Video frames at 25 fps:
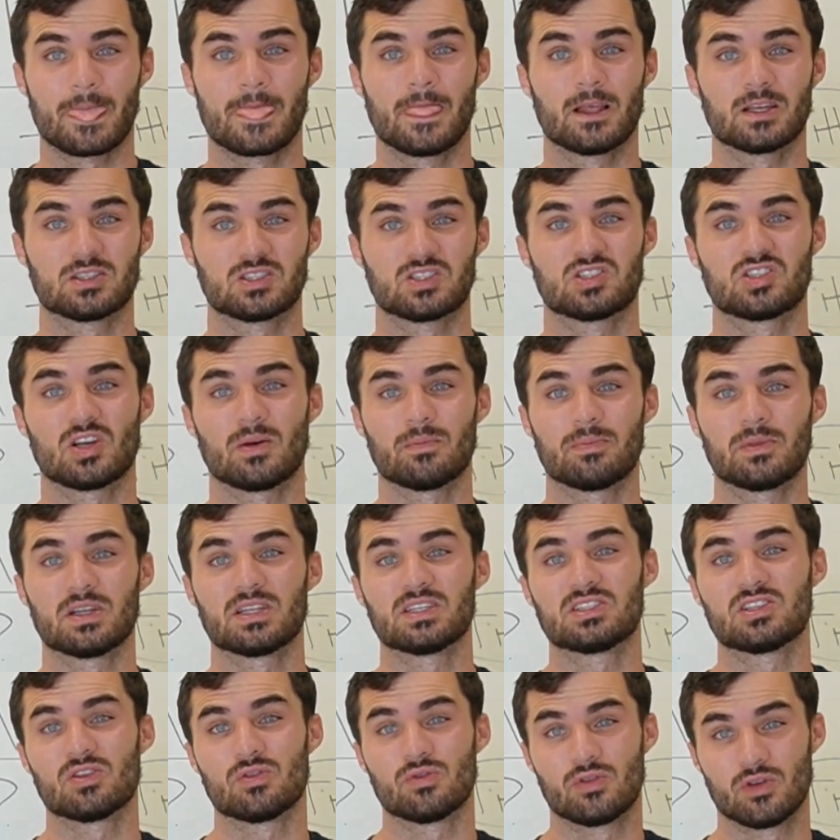something
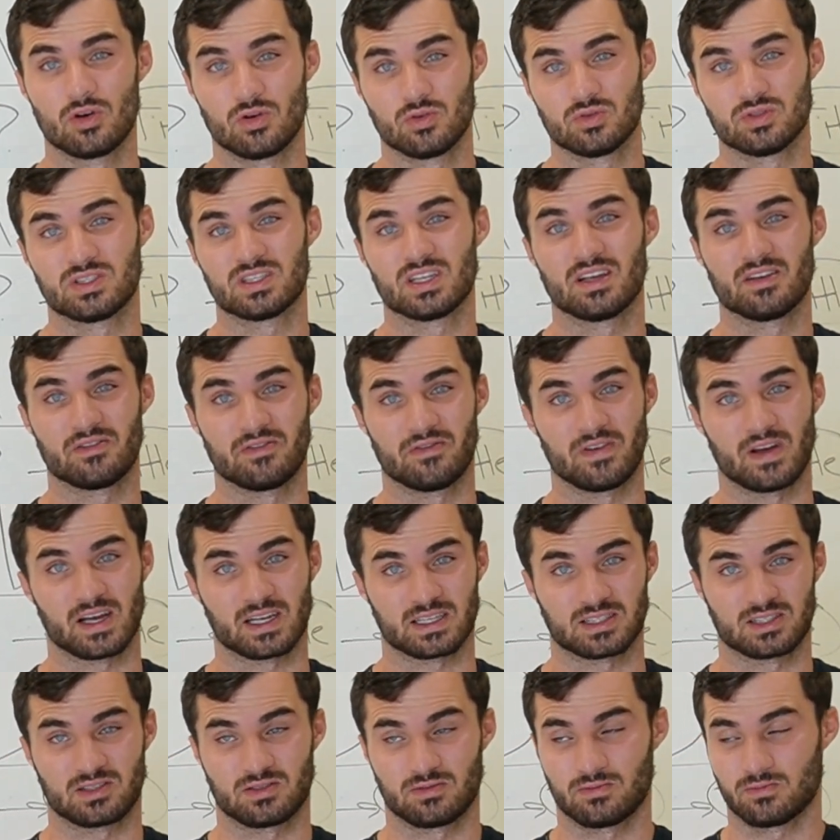to those
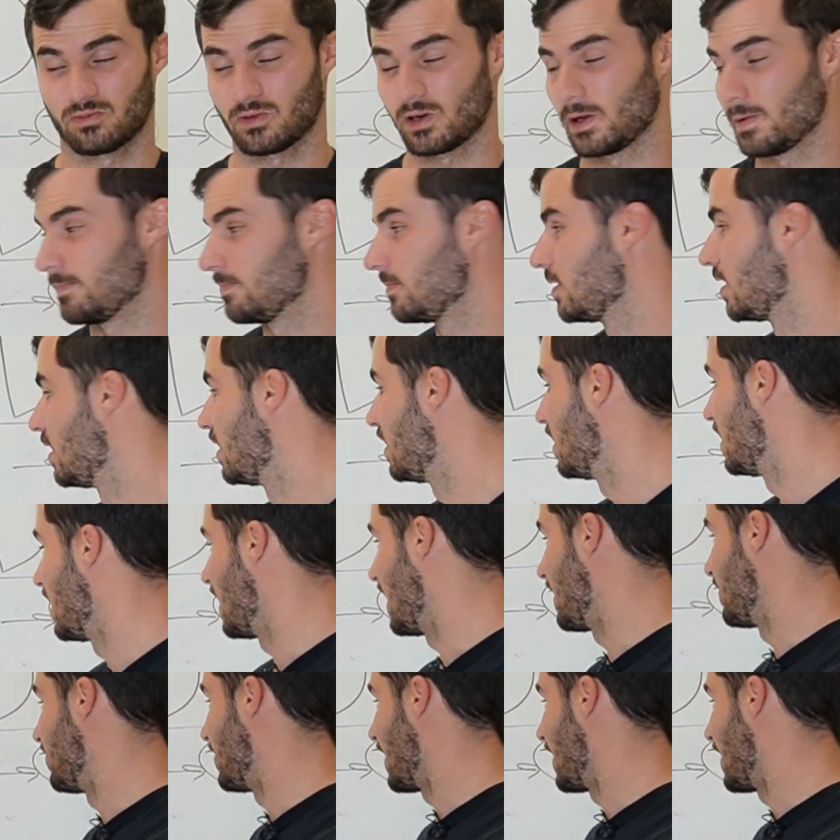effects, right? And